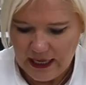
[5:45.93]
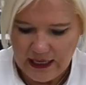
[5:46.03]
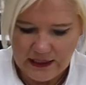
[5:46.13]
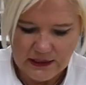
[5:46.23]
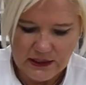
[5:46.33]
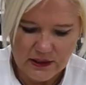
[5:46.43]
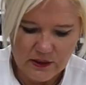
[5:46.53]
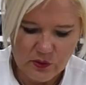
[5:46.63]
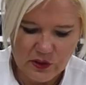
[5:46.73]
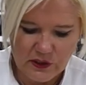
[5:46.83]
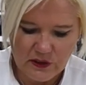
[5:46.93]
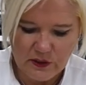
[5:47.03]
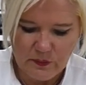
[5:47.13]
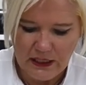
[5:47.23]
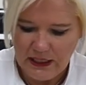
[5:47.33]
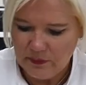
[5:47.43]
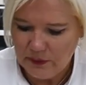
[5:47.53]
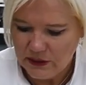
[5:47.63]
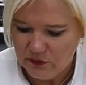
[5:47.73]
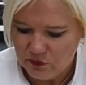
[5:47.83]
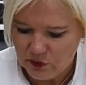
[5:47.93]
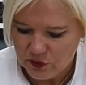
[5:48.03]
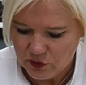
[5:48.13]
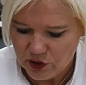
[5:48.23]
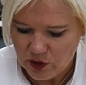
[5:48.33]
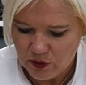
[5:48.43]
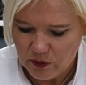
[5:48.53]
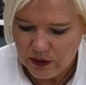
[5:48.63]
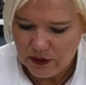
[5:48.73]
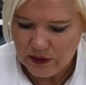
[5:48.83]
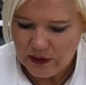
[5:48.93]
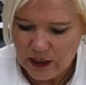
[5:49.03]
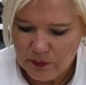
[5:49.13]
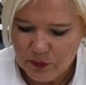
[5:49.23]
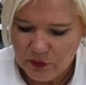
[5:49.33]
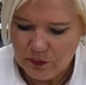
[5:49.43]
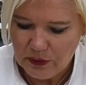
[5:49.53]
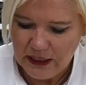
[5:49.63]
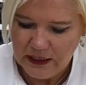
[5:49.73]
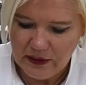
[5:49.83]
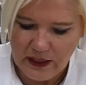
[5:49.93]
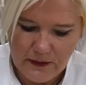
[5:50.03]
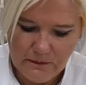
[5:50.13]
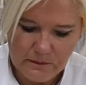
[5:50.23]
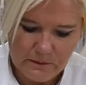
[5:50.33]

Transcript: and I'm just going to plate a bit of the risotto up on the plate there.